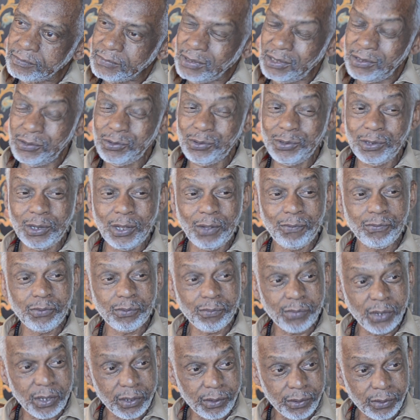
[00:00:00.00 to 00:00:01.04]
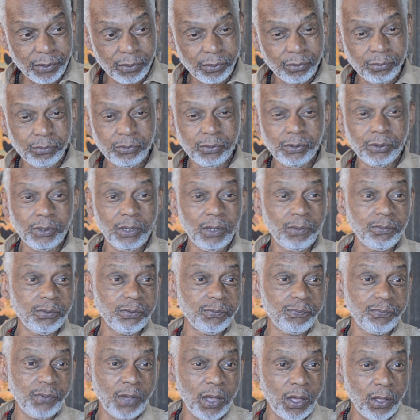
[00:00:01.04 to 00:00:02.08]
And you love your mother, you love
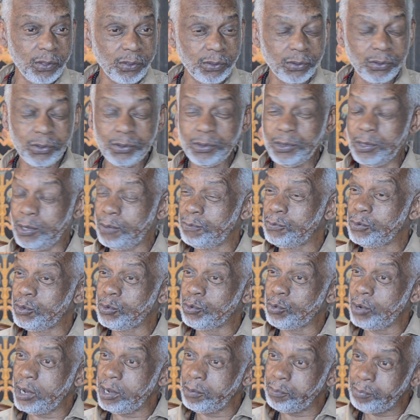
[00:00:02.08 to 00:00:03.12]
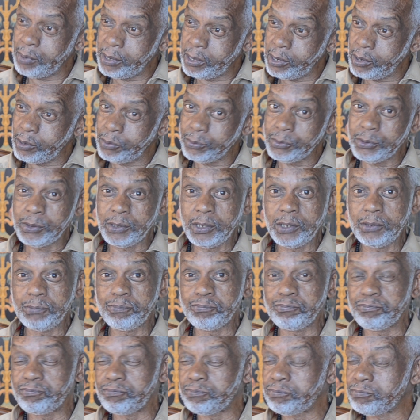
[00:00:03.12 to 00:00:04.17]
your father, you love your grandparents, and they
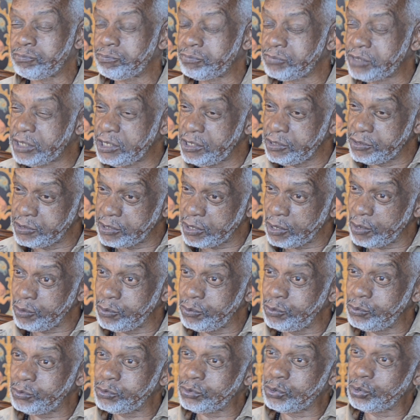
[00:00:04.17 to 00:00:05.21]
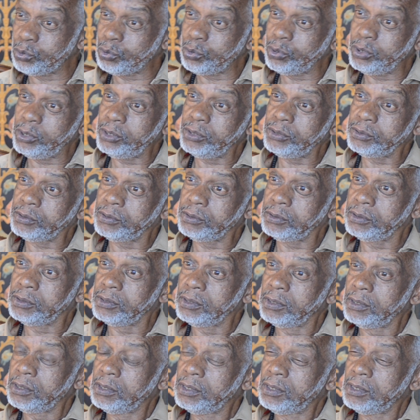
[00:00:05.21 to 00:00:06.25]
keep telling you stories,
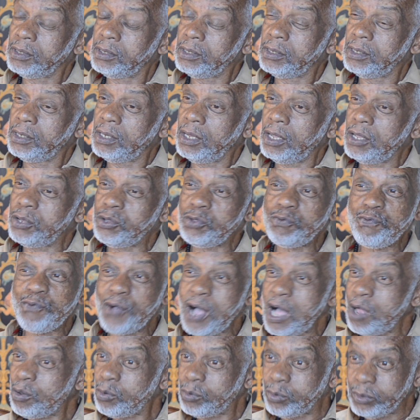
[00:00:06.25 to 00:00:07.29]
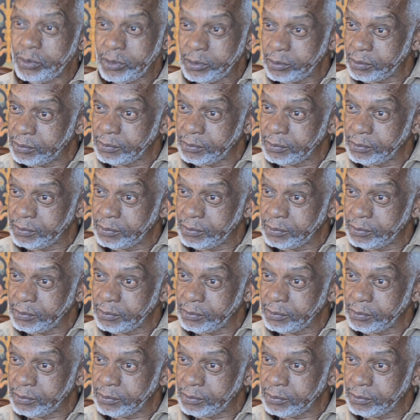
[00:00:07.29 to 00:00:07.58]
and you follow it.